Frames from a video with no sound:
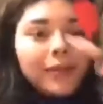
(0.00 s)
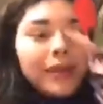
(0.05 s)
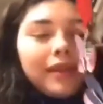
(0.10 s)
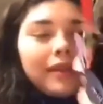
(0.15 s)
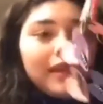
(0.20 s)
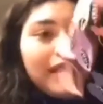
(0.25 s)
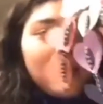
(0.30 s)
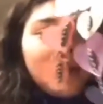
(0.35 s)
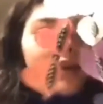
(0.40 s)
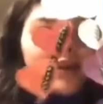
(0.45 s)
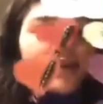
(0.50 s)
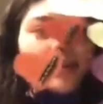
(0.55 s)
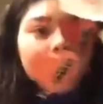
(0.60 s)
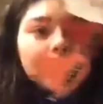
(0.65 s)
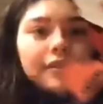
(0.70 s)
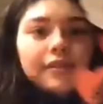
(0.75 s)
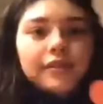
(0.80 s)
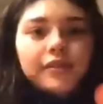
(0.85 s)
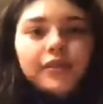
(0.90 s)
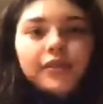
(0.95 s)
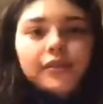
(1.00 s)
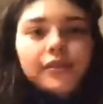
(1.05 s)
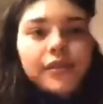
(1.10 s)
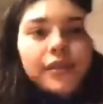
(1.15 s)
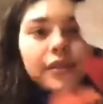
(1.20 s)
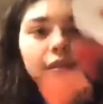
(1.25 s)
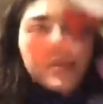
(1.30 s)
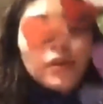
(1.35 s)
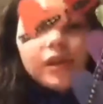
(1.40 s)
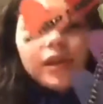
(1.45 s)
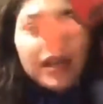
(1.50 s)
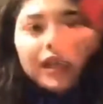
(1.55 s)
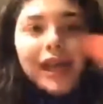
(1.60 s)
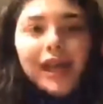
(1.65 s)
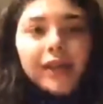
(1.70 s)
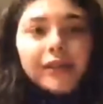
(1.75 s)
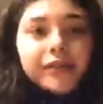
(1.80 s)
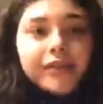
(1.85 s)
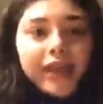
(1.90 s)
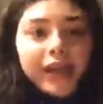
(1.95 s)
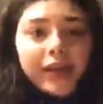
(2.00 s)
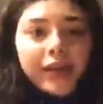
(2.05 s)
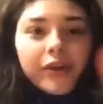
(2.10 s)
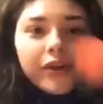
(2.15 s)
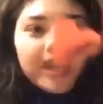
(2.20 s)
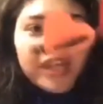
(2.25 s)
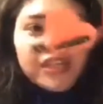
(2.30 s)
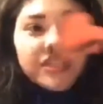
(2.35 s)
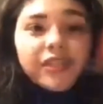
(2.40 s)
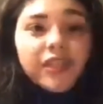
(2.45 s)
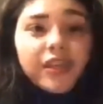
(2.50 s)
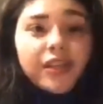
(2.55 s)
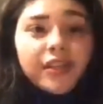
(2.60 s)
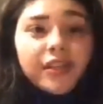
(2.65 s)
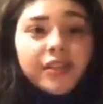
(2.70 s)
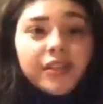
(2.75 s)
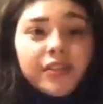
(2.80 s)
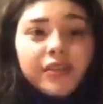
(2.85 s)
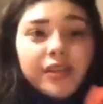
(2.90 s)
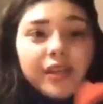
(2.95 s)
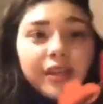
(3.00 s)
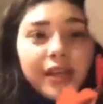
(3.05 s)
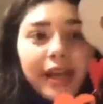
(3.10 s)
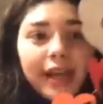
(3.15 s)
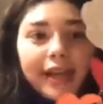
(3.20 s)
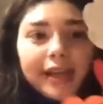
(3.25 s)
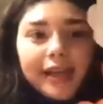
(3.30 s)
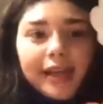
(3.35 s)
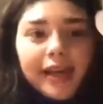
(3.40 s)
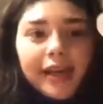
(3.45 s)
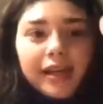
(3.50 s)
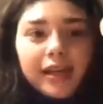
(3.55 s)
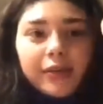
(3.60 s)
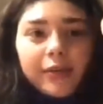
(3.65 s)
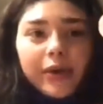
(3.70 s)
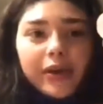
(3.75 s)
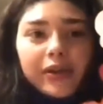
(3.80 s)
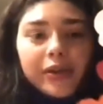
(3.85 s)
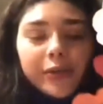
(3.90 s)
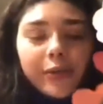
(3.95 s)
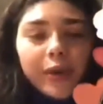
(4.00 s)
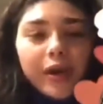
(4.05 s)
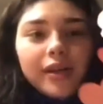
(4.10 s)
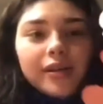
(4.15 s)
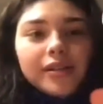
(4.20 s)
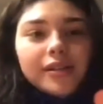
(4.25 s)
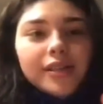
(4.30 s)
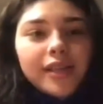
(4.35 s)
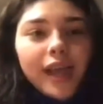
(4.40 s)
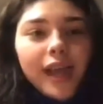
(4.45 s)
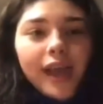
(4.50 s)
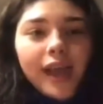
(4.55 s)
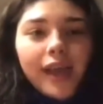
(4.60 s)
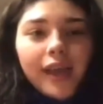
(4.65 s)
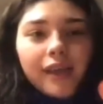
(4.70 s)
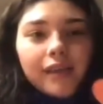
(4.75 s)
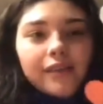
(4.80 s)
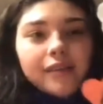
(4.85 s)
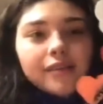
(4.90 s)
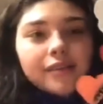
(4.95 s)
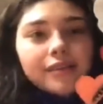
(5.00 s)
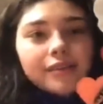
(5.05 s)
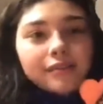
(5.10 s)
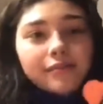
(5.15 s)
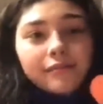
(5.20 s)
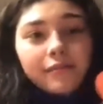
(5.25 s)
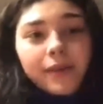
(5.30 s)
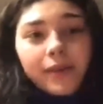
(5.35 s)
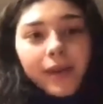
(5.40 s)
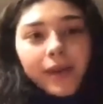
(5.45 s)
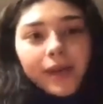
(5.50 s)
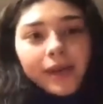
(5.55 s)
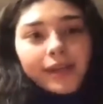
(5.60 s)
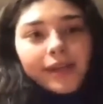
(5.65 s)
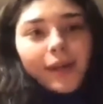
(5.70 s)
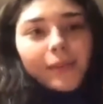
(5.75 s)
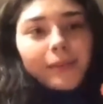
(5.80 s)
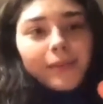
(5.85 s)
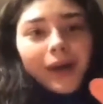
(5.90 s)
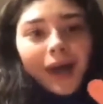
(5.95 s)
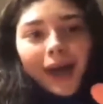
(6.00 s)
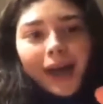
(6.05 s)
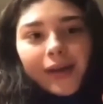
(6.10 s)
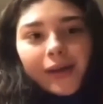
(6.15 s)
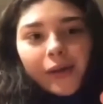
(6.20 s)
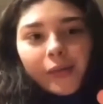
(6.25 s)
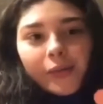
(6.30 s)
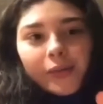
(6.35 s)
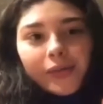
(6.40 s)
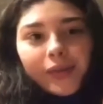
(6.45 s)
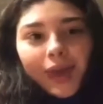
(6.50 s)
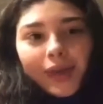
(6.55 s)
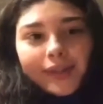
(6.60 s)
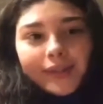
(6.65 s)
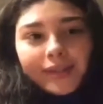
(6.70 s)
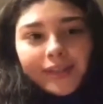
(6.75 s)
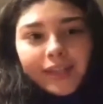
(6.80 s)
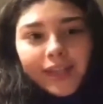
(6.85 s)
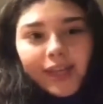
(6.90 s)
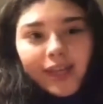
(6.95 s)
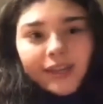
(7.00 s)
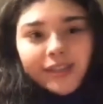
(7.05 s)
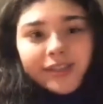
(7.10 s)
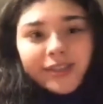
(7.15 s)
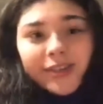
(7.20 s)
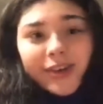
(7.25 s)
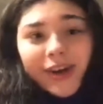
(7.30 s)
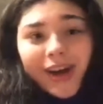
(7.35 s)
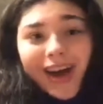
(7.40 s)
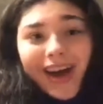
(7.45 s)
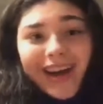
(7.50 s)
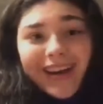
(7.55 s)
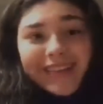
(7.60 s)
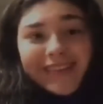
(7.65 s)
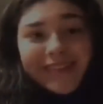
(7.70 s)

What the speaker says: that is your little cloud decoration, and you can hang it anywhere you want. And yep, I hope you liked today's craft.